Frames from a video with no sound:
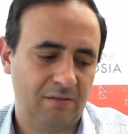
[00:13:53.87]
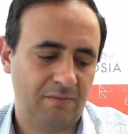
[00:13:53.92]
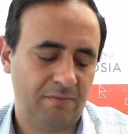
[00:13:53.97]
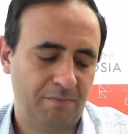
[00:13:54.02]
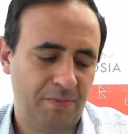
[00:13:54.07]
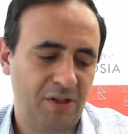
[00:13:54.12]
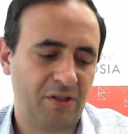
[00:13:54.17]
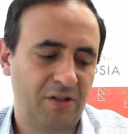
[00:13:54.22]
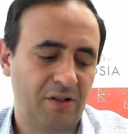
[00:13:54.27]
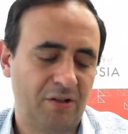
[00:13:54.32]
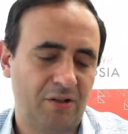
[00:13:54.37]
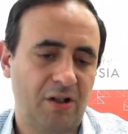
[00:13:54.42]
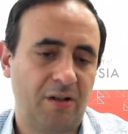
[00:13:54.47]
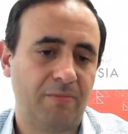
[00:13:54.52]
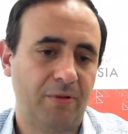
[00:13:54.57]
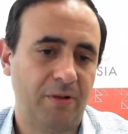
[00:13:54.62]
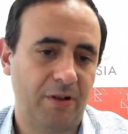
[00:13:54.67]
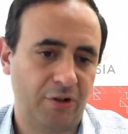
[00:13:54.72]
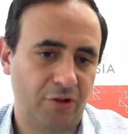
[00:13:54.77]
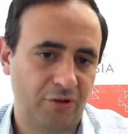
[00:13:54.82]
business
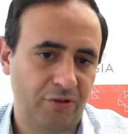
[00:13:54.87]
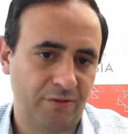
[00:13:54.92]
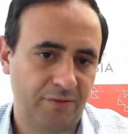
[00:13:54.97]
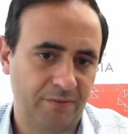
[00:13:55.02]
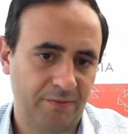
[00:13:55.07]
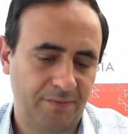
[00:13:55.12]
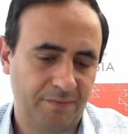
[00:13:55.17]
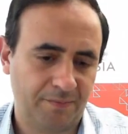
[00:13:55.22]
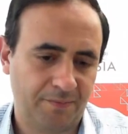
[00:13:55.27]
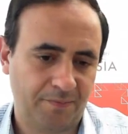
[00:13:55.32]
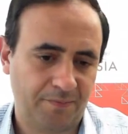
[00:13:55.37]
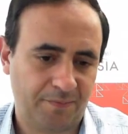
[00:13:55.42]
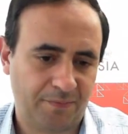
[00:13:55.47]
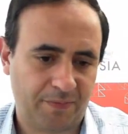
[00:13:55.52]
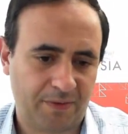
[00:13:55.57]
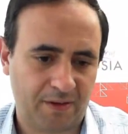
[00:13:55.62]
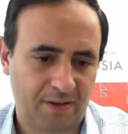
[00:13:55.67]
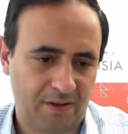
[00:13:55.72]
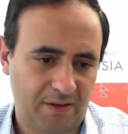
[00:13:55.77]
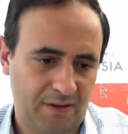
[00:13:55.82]
operation.
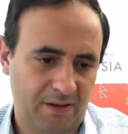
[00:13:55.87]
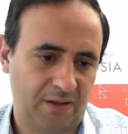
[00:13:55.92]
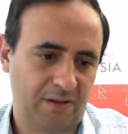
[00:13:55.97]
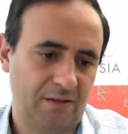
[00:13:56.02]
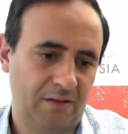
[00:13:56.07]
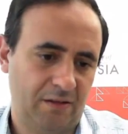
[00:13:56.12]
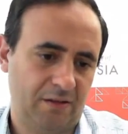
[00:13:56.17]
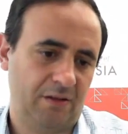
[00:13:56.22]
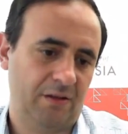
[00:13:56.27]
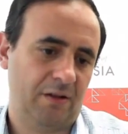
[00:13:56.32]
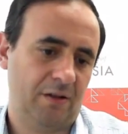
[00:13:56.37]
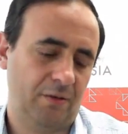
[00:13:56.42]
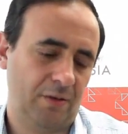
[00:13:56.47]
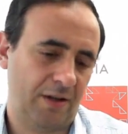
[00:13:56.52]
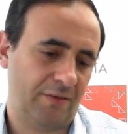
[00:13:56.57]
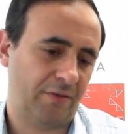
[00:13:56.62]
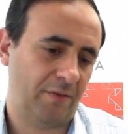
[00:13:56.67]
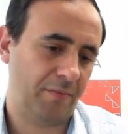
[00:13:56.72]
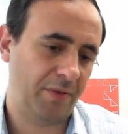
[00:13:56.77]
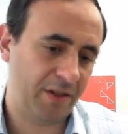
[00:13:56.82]
That you
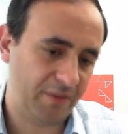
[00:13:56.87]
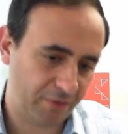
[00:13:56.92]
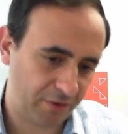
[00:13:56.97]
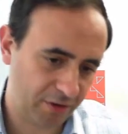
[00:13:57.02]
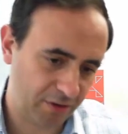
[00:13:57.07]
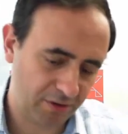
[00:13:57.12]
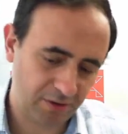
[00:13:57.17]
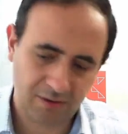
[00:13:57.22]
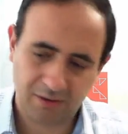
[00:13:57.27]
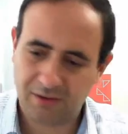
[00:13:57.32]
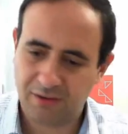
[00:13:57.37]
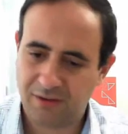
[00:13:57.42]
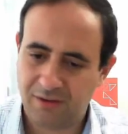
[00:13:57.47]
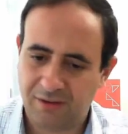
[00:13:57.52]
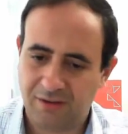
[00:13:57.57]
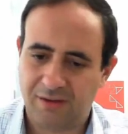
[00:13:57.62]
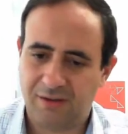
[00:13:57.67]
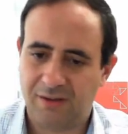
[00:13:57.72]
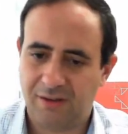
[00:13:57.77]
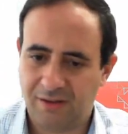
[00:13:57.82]
have a beaver,
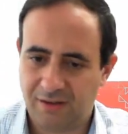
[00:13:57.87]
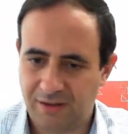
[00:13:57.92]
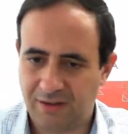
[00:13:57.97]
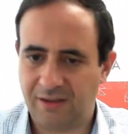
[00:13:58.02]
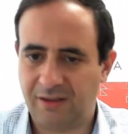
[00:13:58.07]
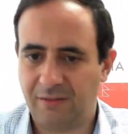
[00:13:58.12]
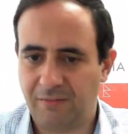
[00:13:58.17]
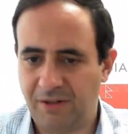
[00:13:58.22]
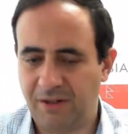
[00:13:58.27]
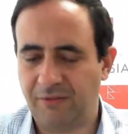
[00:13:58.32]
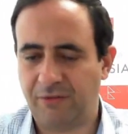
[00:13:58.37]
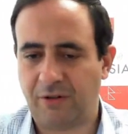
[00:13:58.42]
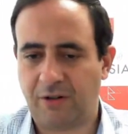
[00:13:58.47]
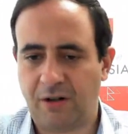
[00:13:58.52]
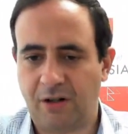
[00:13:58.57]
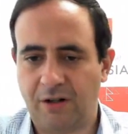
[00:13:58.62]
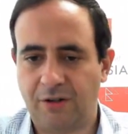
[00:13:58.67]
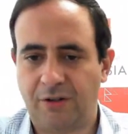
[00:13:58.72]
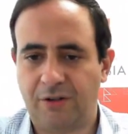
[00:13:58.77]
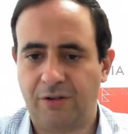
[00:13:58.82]
and the beaver
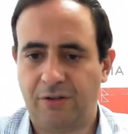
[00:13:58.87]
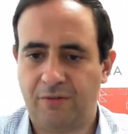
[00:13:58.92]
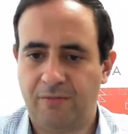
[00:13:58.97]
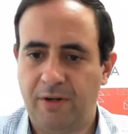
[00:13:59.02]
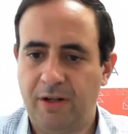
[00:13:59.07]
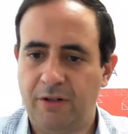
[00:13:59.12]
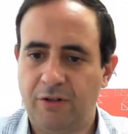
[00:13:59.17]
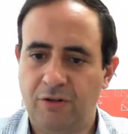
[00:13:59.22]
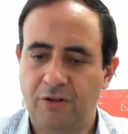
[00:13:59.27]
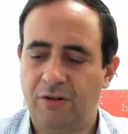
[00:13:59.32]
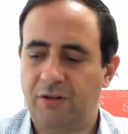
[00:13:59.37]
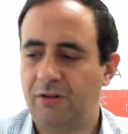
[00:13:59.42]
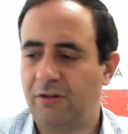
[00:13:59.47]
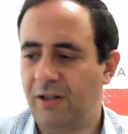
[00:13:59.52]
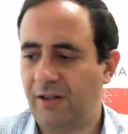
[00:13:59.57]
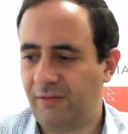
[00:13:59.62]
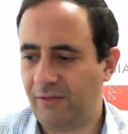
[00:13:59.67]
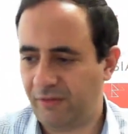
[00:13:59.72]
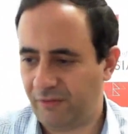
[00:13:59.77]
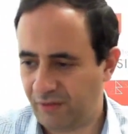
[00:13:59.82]
costs this much, and you
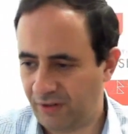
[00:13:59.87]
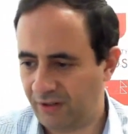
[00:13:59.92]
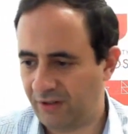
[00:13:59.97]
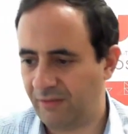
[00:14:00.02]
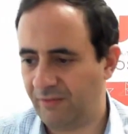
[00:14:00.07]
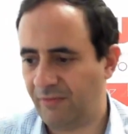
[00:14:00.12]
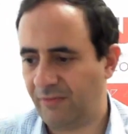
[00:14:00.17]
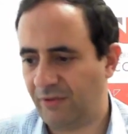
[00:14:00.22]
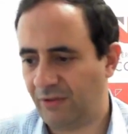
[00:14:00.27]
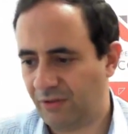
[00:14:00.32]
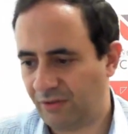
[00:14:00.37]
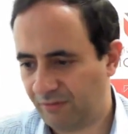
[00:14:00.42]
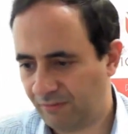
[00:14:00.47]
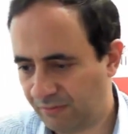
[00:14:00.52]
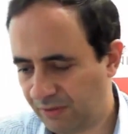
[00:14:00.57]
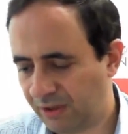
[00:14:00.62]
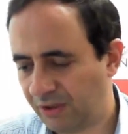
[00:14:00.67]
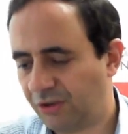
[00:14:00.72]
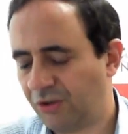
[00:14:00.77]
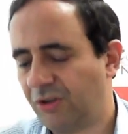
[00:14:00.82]
have to feed them this
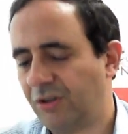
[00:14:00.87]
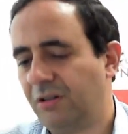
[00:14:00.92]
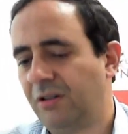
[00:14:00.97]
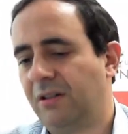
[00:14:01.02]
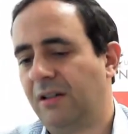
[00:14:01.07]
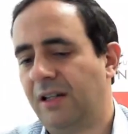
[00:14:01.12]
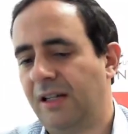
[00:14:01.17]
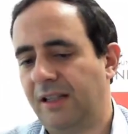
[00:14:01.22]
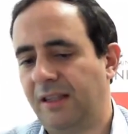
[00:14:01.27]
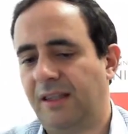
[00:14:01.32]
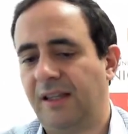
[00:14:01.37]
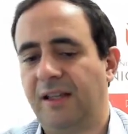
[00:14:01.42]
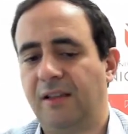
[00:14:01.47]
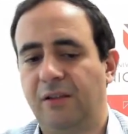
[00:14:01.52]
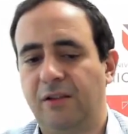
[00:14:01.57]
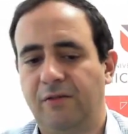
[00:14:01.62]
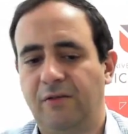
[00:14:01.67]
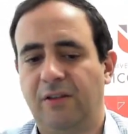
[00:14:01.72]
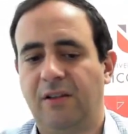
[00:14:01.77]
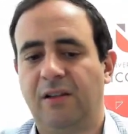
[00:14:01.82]
much, and at the
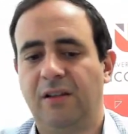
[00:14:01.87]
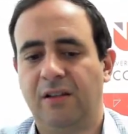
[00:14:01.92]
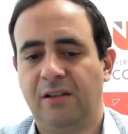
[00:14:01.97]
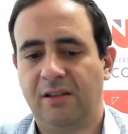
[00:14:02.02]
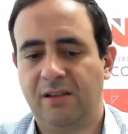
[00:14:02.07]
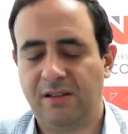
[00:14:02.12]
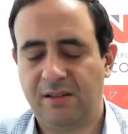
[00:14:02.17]
end of the